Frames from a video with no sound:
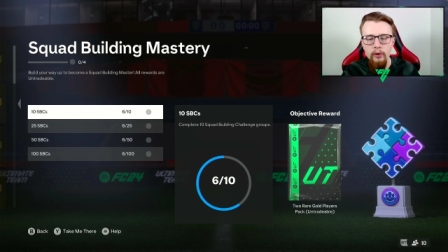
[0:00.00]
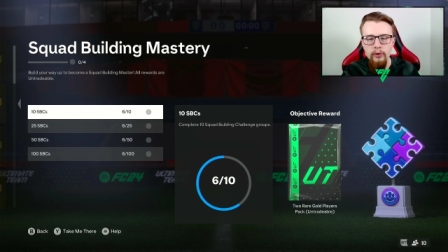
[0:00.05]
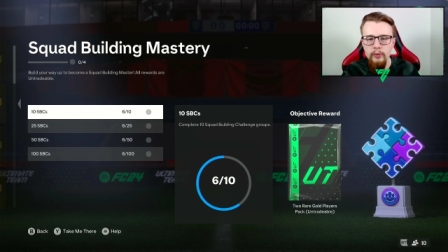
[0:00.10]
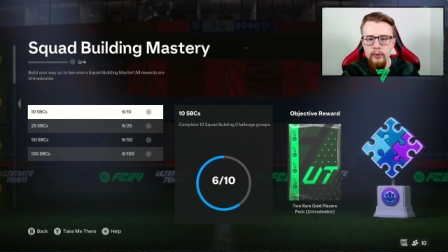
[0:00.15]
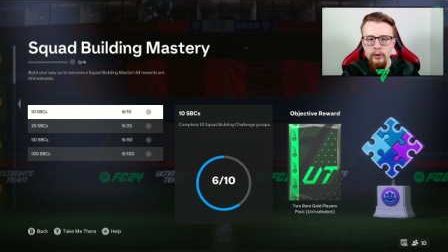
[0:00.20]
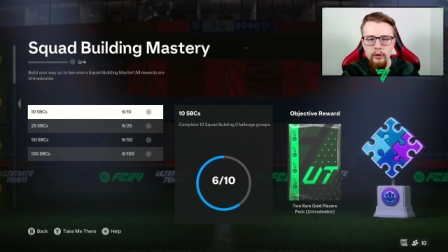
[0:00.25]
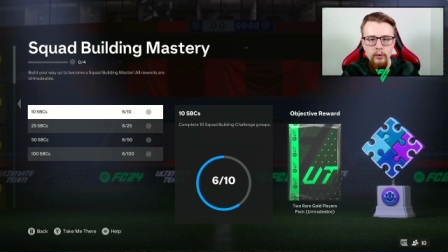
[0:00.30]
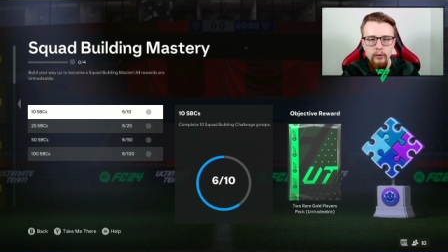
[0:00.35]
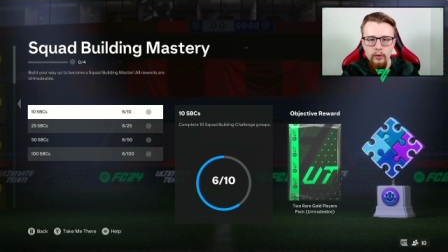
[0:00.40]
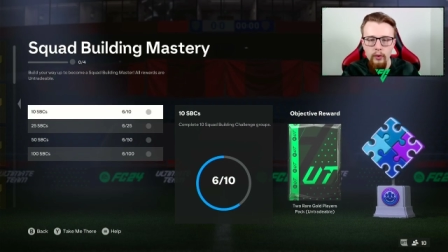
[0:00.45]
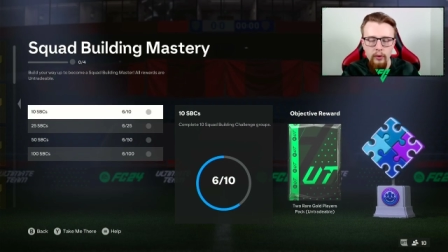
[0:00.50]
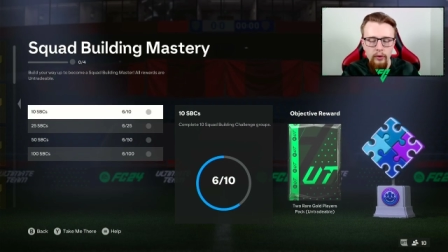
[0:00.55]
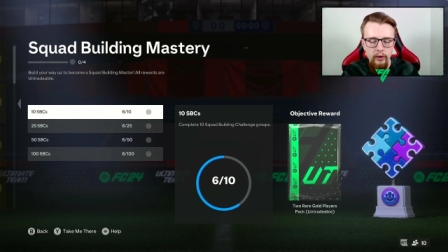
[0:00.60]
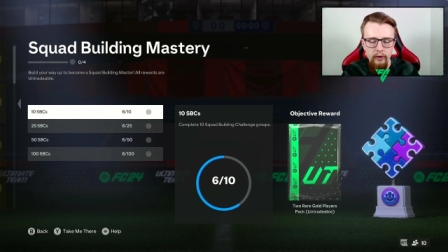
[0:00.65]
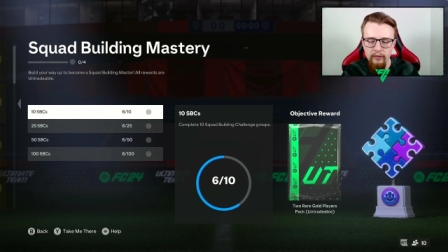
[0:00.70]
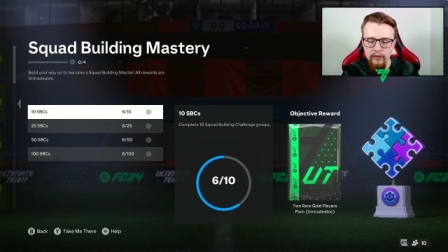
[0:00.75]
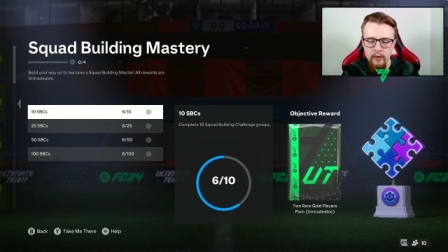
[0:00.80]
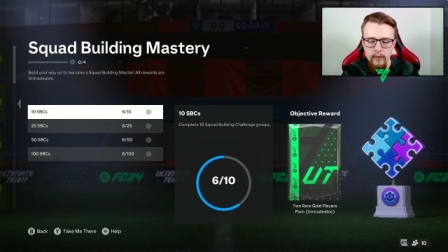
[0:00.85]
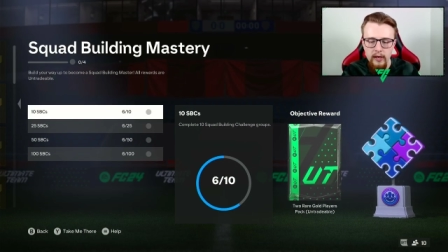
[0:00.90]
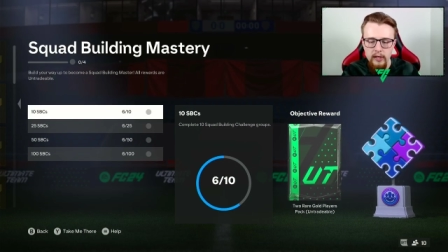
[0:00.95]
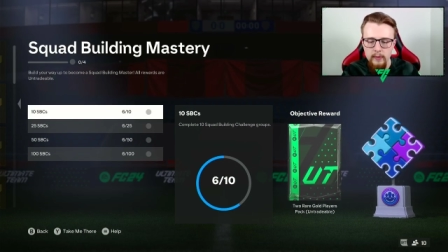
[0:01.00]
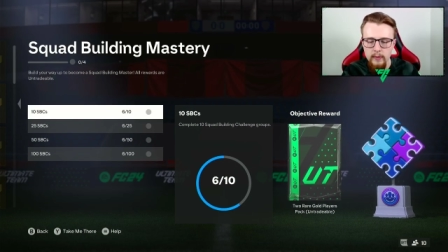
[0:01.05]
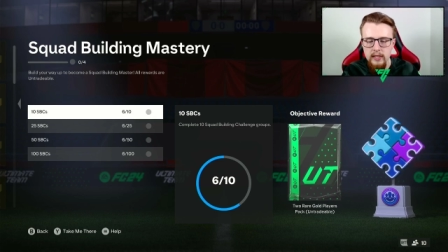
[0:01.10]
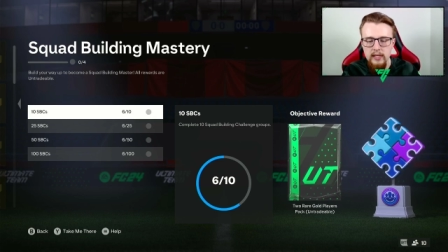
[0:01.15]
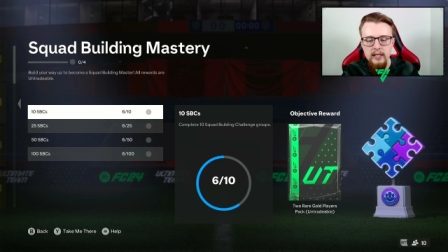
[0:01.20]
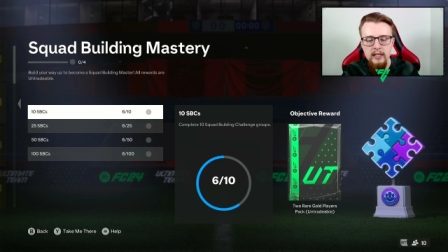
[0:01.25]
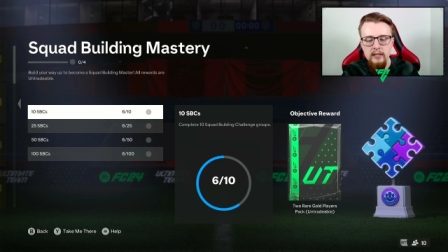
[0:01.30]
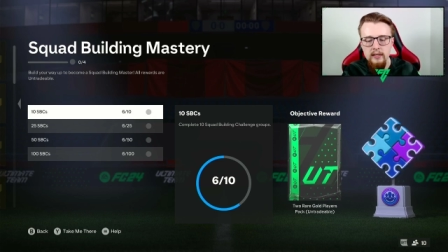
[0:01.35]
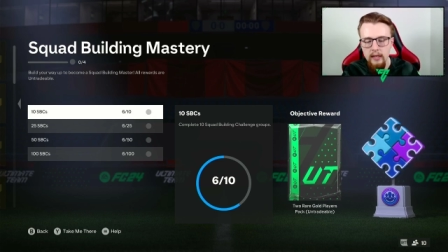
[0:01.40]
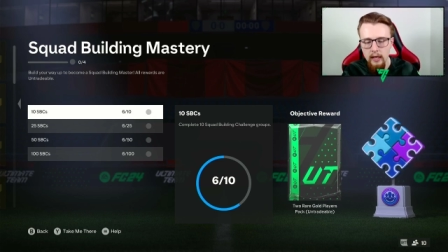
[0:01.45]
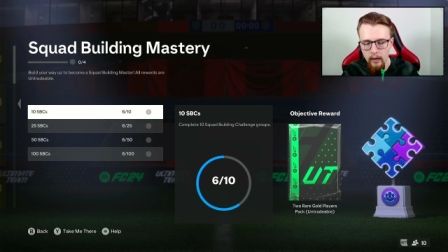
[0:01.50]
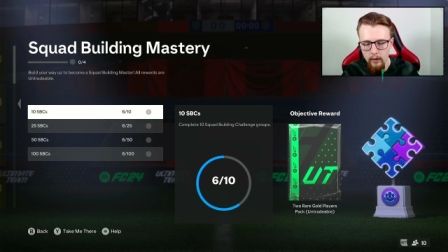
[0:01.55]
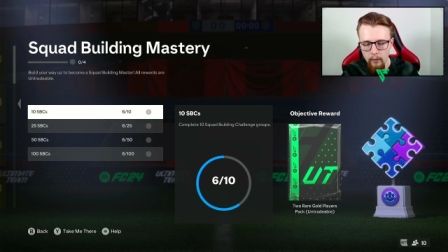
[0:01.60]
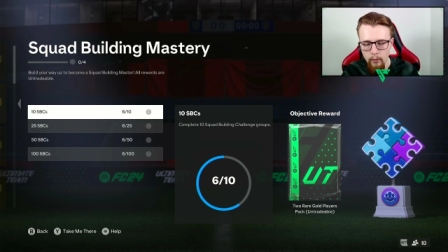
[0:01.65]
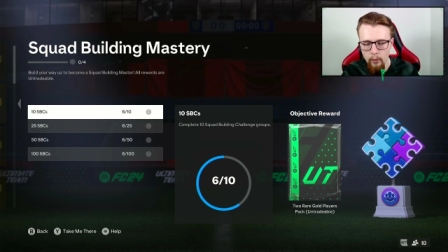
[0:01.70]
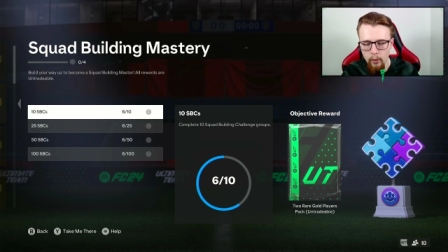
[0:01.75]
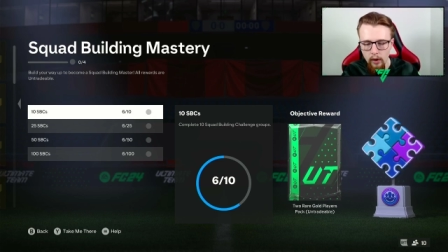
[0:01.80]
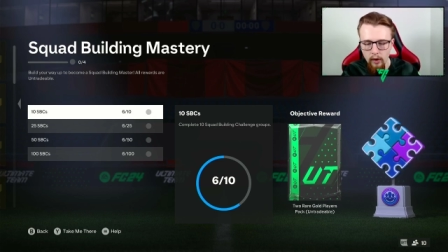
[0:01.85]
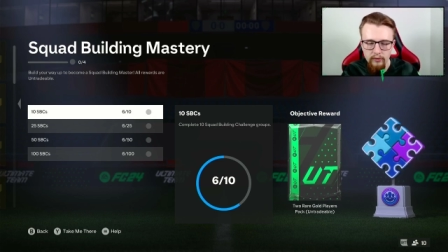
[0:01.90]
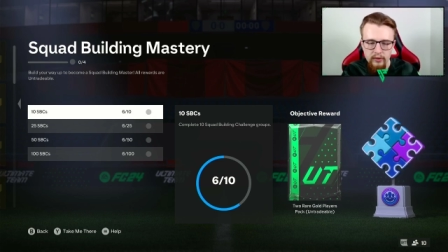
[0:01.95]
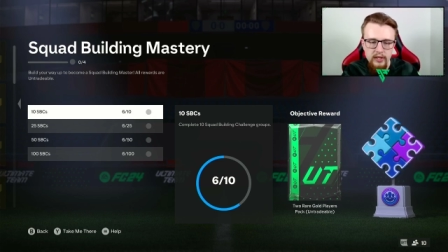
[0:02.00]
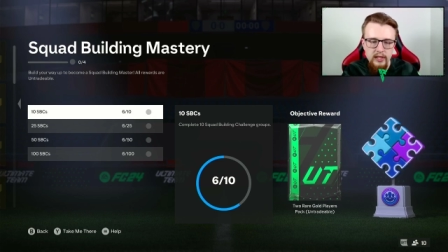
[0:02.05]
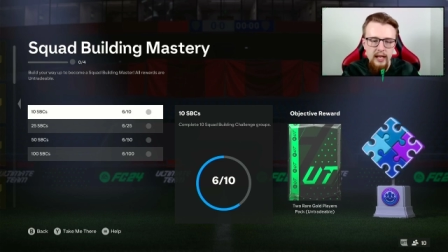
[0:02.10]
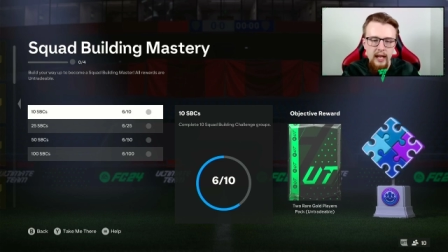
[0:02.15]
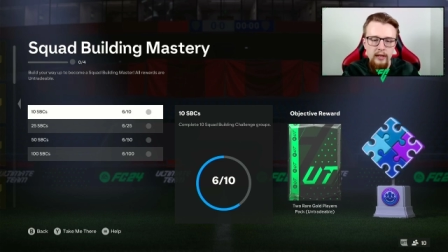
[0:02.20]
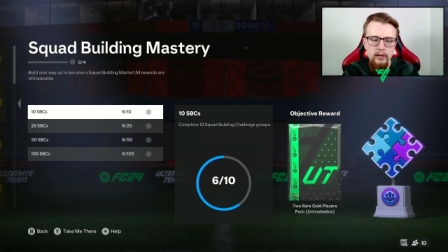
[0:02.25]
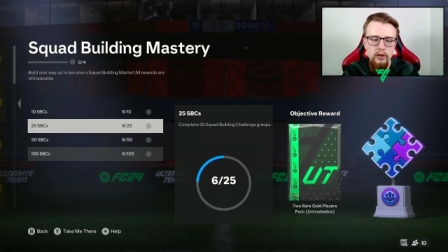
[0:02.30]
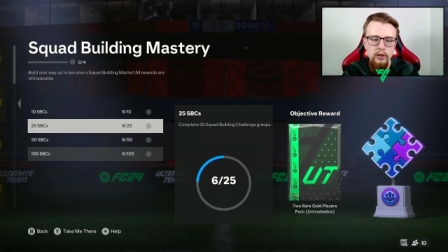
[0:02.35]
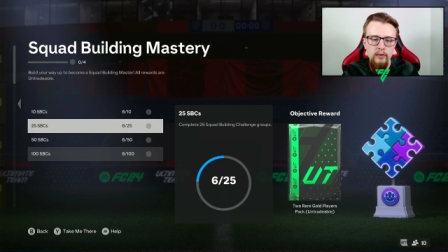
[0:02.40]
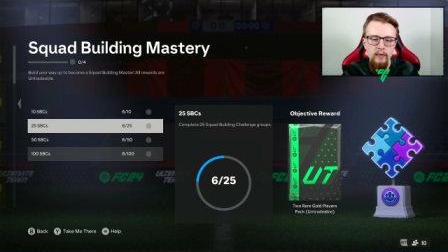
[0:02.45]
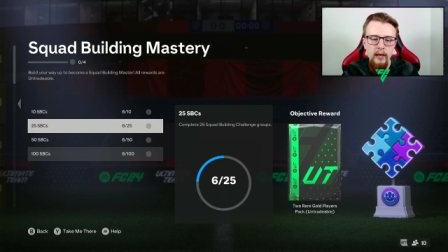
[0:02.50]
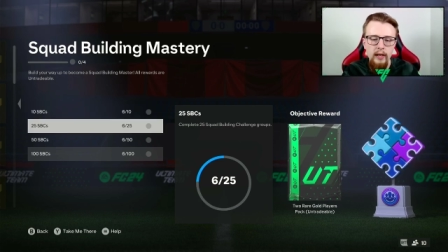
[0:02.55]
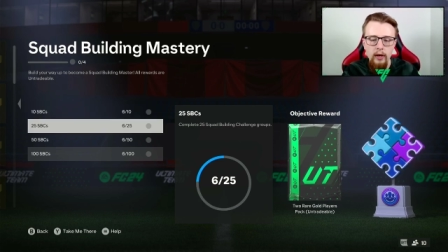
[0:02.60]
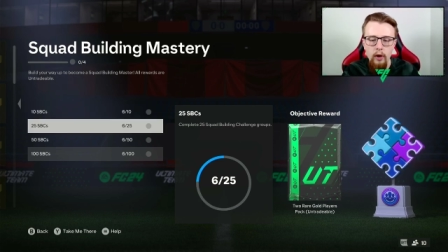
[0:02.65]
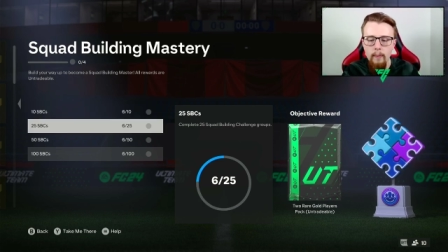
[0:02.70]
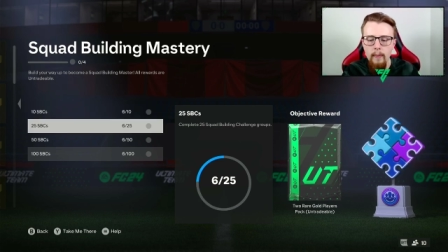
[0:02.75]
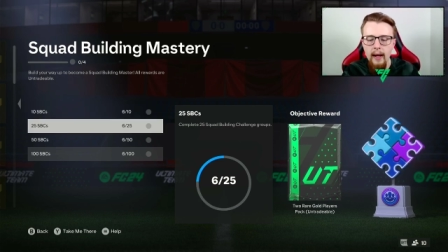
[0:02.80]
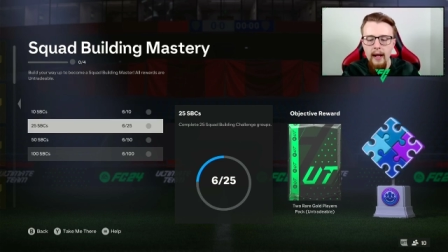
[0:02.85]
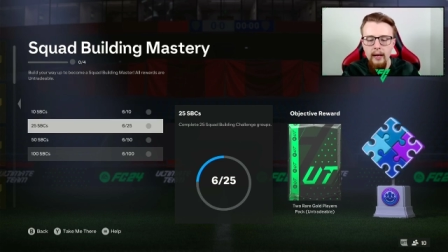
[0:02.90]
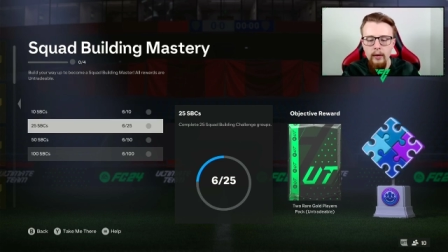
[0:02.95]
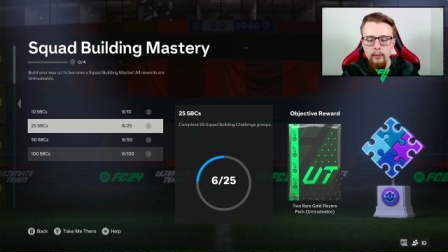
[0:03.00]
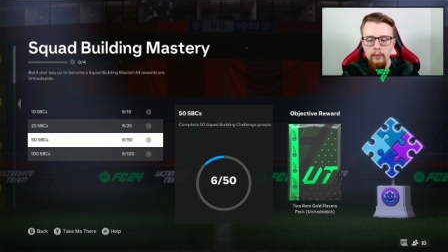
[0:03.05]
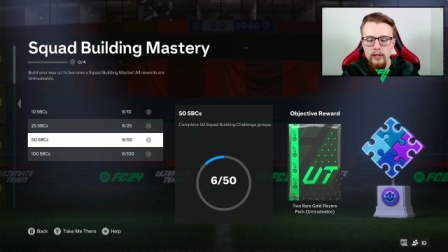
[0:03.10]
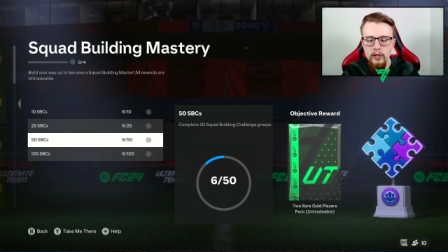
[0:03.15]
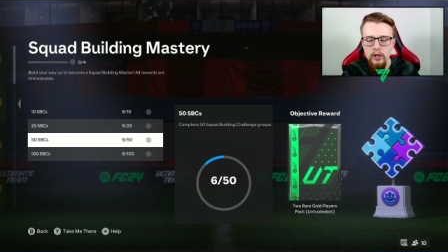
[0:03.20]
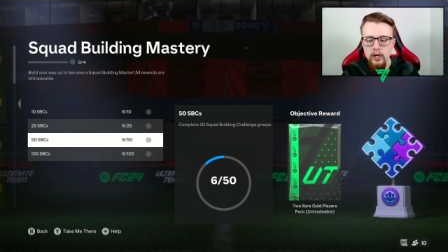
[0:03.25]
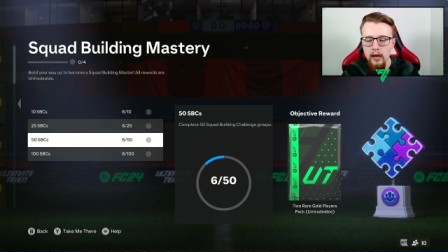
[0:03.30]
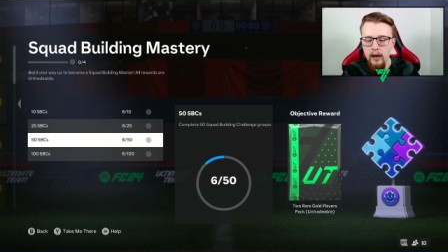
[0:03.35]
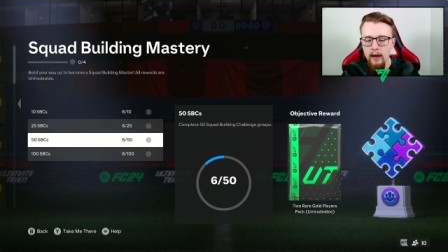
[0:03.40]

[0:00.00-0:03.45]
we do another few SBCs, we'll obviously get a 2 rare gold pack, which